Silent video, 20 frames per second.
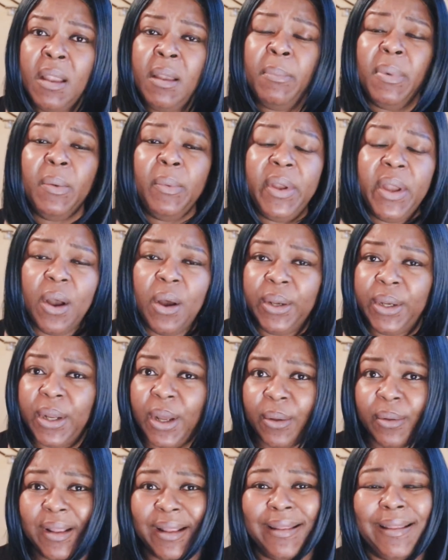But we all
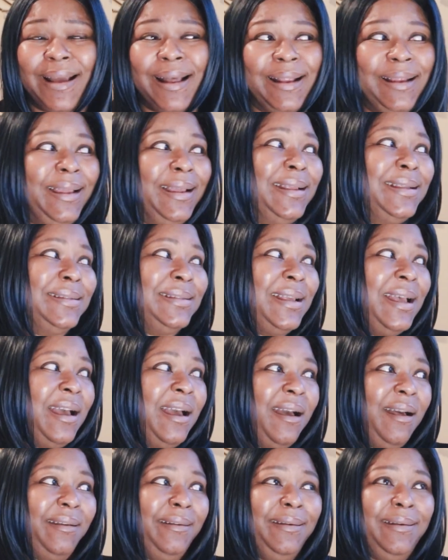know that that is
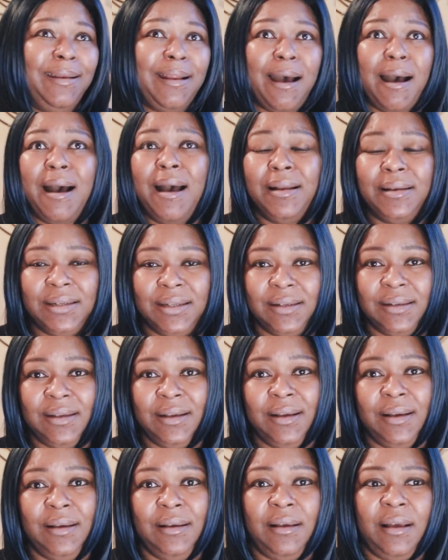not
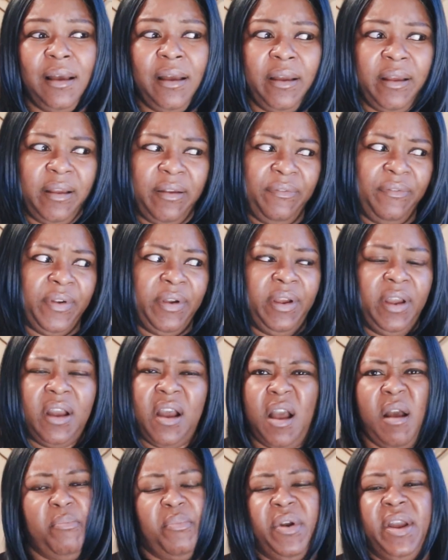a very
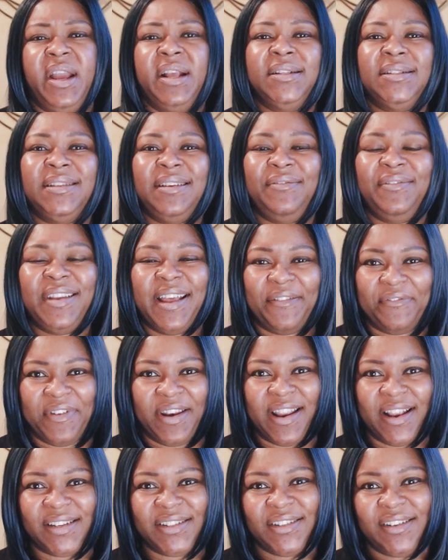comprehensive
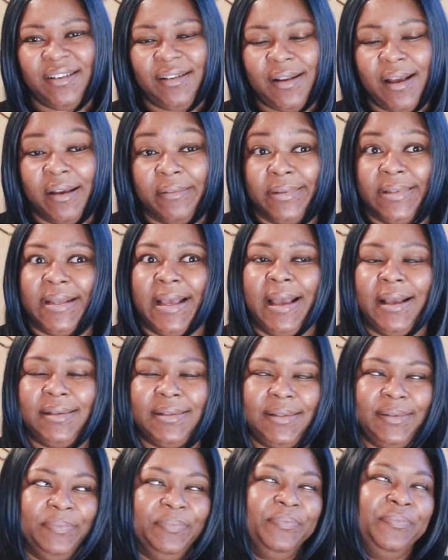definition of
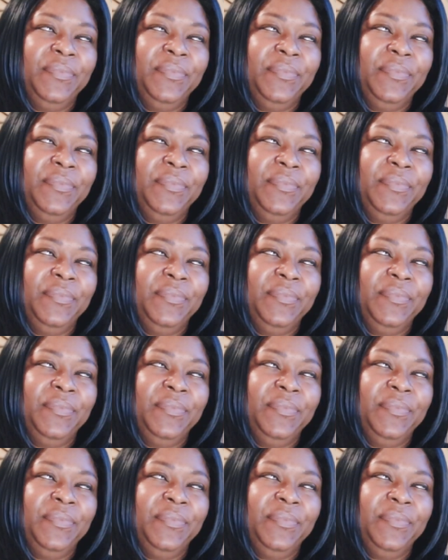sex.